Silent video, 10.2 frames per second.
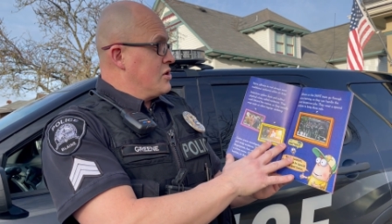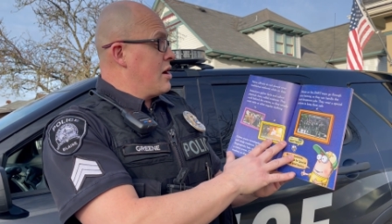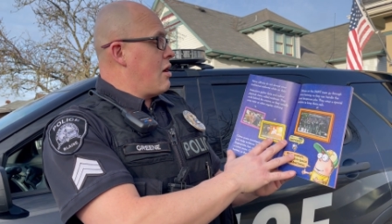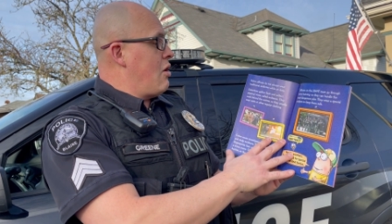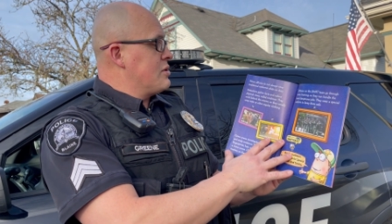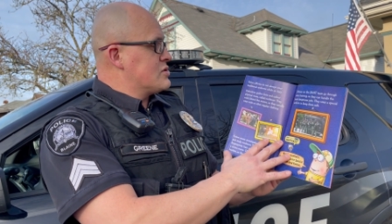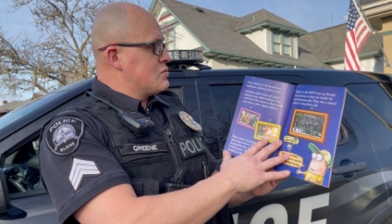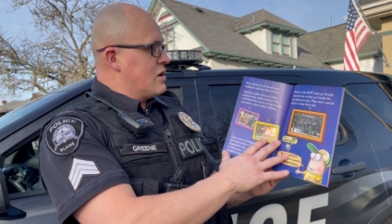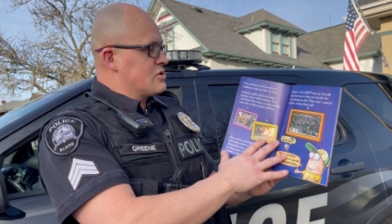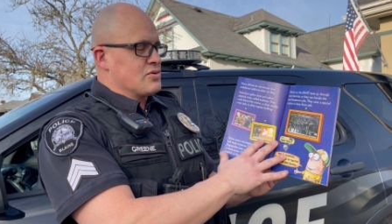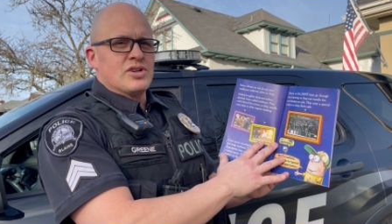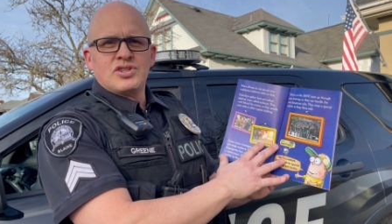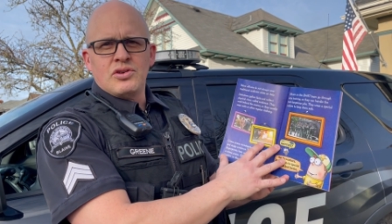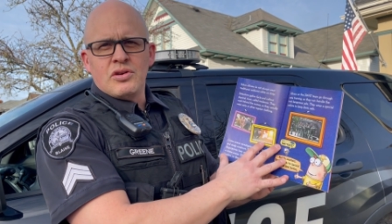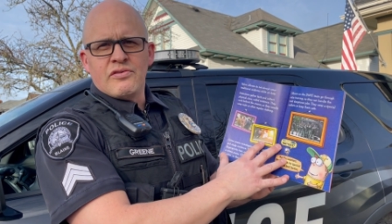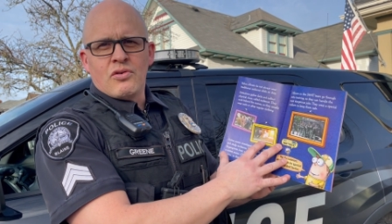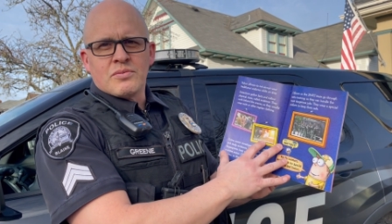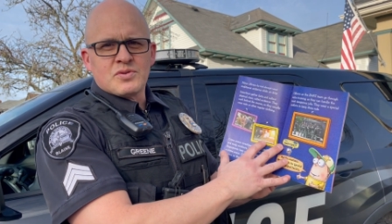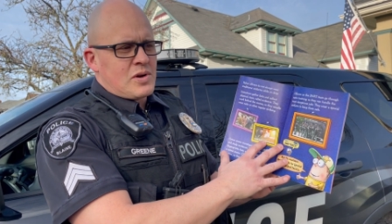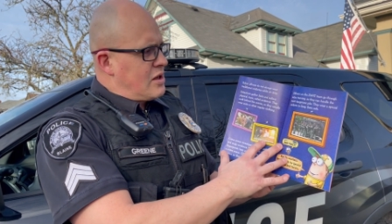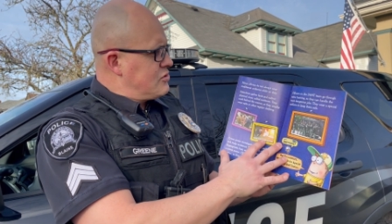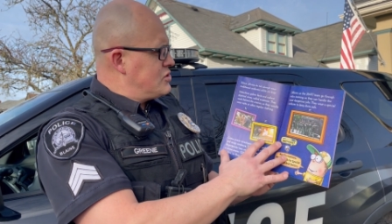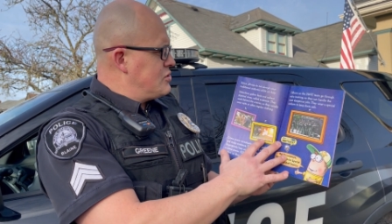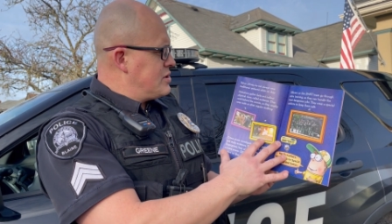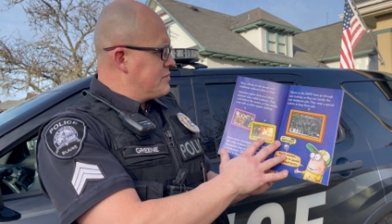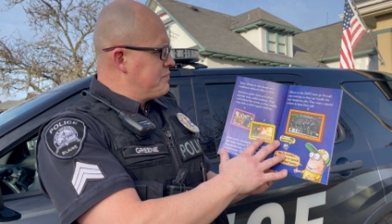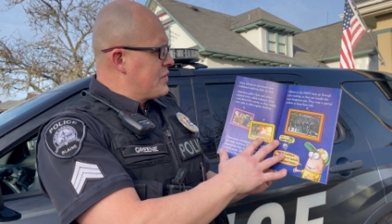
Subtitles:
do not always wear traditional uniforms while on duty.